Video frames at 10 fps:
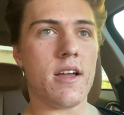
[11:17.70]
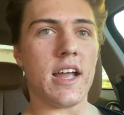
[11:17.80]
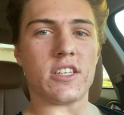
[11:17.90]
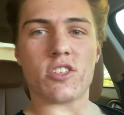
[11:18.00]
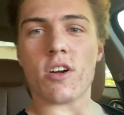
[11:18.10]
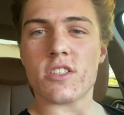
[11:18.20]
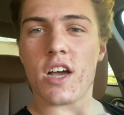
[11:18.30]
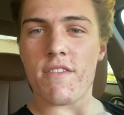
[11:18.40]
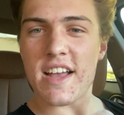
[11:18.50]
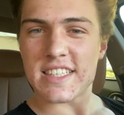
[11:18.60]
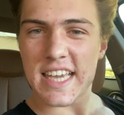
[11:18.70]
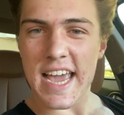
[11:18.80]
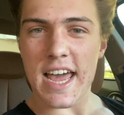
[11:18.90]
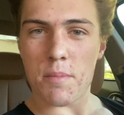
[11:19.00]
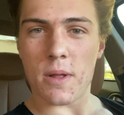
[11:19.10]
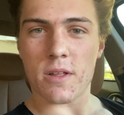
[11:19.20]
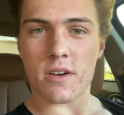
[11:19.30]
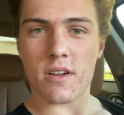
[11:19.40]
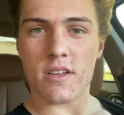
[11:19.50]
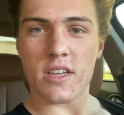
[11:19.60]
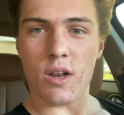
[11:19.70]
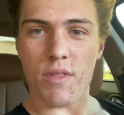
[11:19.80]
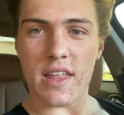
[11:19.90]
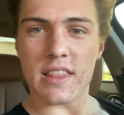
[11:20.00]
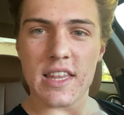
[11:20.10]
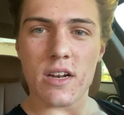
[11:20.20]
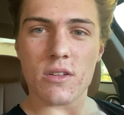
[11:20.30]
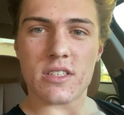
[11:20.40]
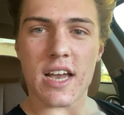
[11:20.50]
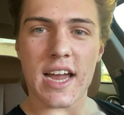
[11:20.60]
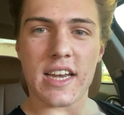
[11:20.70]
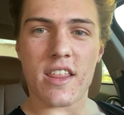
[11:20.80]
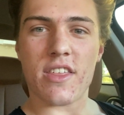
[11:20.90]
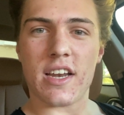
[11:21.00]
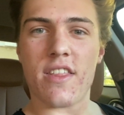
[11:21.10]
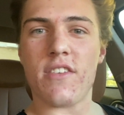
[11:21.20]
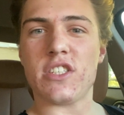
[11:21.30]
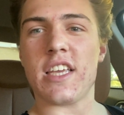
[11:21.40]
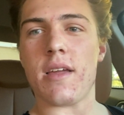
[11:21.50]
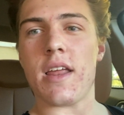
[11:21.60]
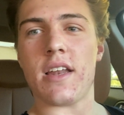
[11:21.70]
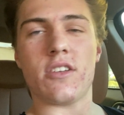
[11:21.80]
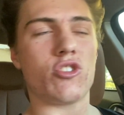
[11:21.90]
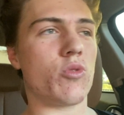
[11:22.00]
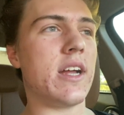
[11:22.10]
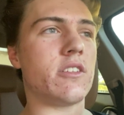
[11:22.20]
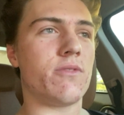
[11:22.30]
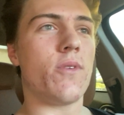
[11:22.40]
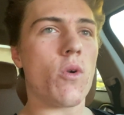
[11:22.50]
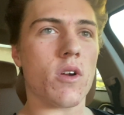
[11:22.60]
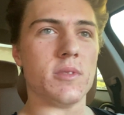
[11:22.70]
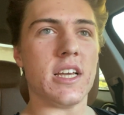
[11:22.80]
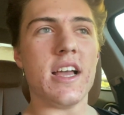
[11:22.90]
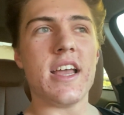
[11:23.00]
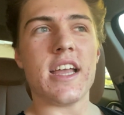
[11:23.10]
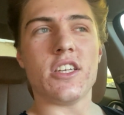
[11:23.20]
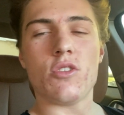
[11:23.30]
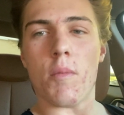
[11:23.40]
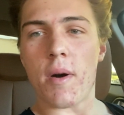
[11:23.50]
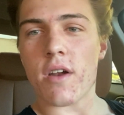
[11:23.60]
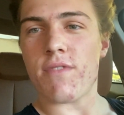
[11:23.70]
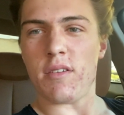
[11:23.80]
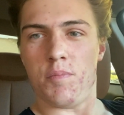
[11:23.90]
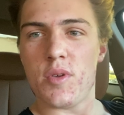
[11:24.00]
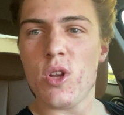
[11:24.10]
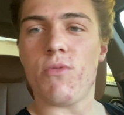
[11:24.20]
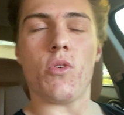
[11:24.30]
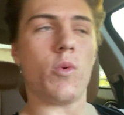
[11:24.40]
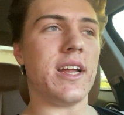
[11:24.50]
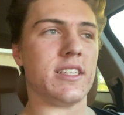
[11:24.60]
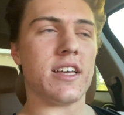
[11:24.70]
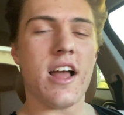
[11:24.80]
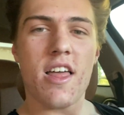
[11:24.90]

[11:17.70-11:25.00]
It starts off as a caterpillar, that little tiny thing, and eventually it transforms into a butterfly with beautiful wings.